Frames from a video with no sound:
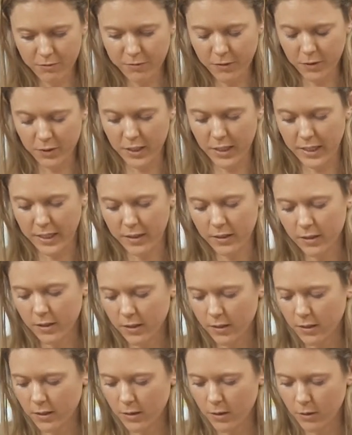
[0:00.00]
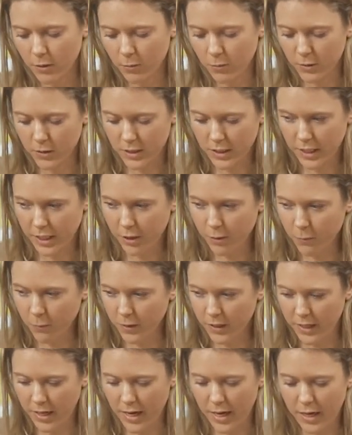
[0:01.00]
our fold line. We'll take
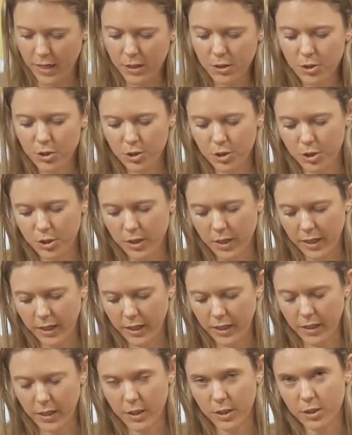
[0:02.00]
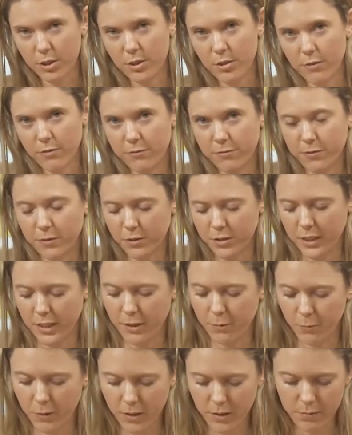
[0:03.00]
one edge and fold
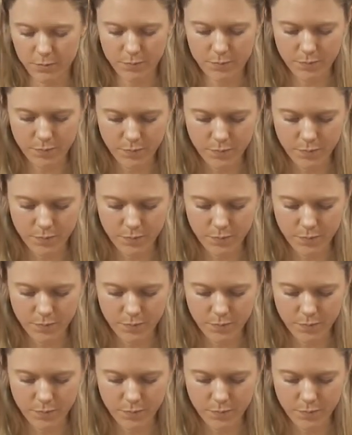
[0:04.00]
inward.